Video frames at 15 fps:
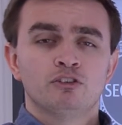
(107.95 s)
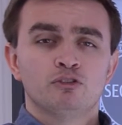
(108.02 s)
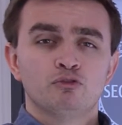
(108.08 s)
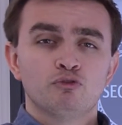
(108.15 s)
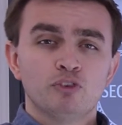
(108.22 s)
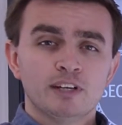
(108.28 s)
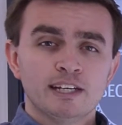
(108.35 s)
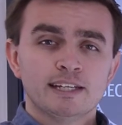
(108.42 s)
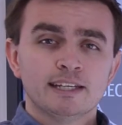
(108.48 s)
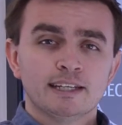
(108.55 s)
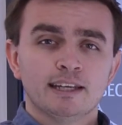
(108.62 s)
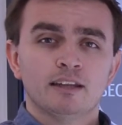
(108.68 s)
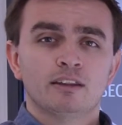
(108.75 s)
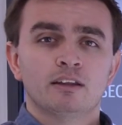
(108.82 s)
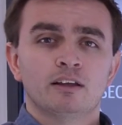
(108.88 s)
to really
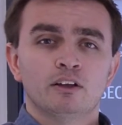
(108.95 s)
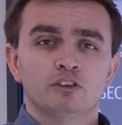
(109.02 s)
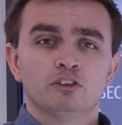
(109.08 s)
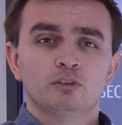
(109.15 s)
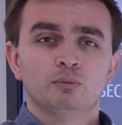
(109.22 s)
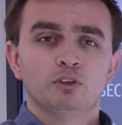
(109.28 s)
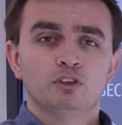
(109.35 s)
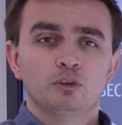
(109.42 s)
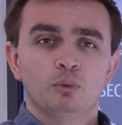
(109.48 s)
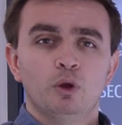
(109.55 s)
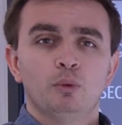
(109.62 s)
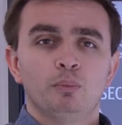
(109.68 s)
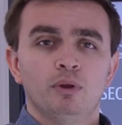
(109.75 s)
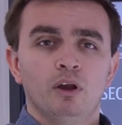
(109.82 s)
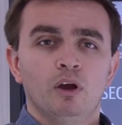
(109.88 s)
get the customer to
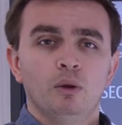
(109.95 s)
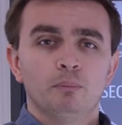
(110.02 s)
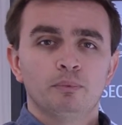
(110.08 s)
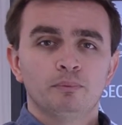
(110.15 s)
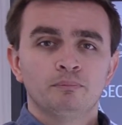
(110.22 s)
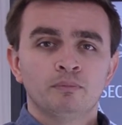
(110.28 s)
open up.